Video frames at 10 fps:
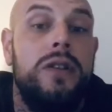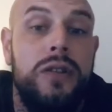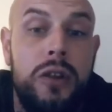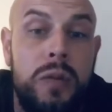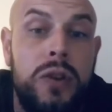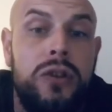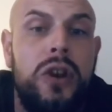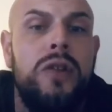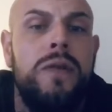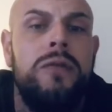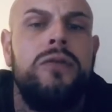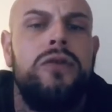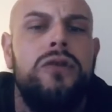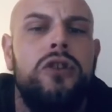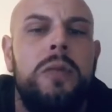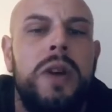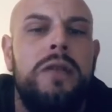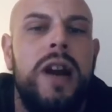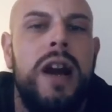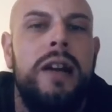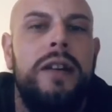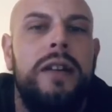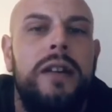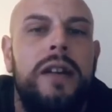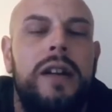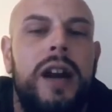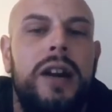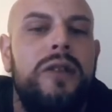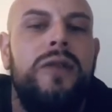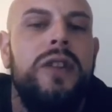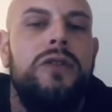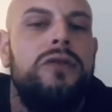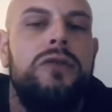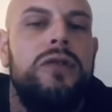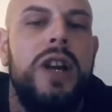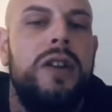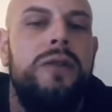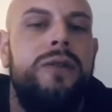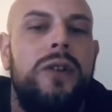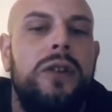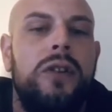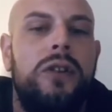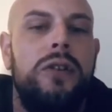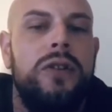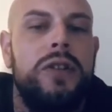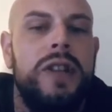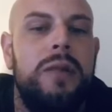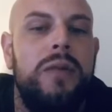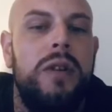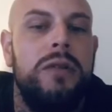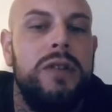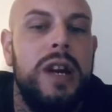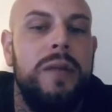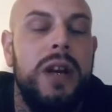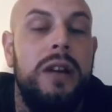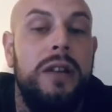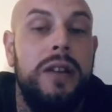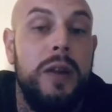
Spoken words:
Do you know, because COVID was just coming around, I don't think the screws got a fuck or understand what was happening.